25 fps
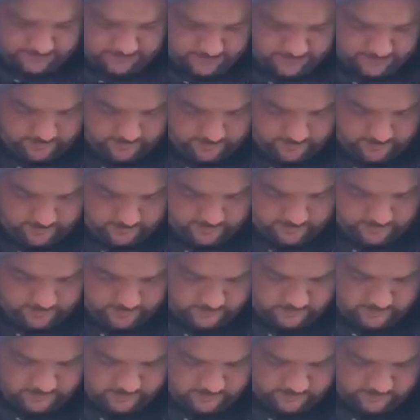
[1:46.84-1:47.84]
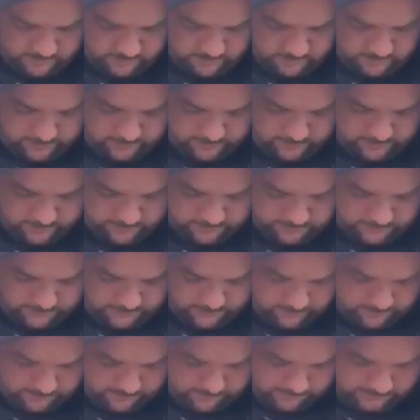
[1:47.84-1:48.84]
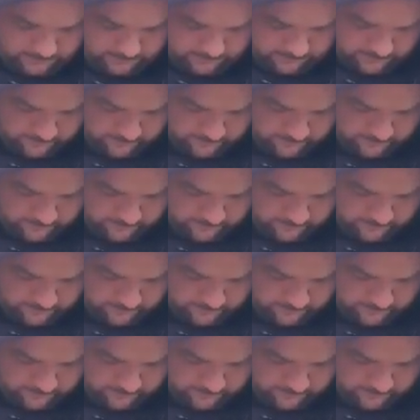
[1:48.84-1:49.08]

Nobody speaks.